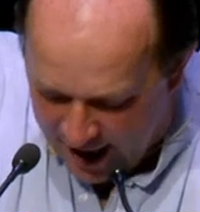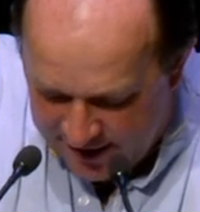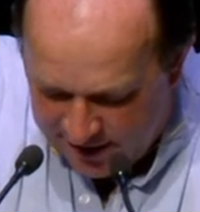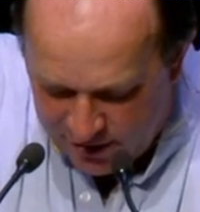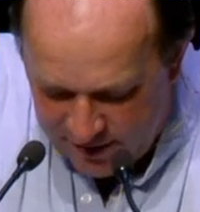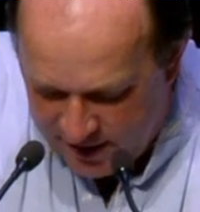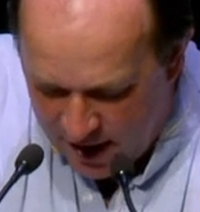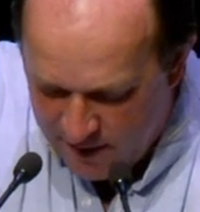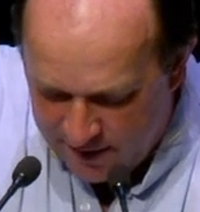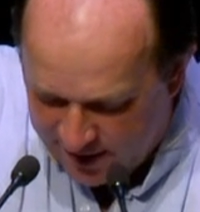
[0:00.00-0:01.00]
and sort of, you
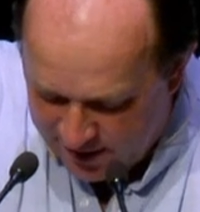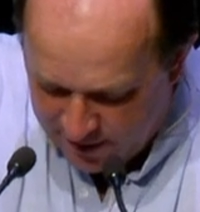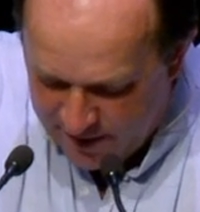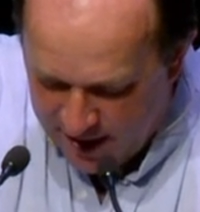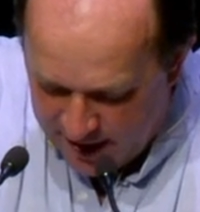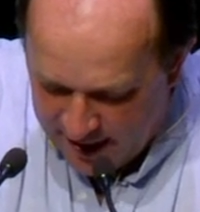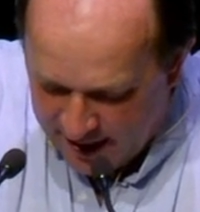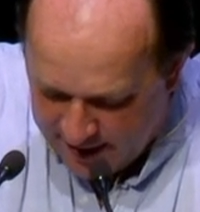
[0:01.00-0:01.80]
know, the sort of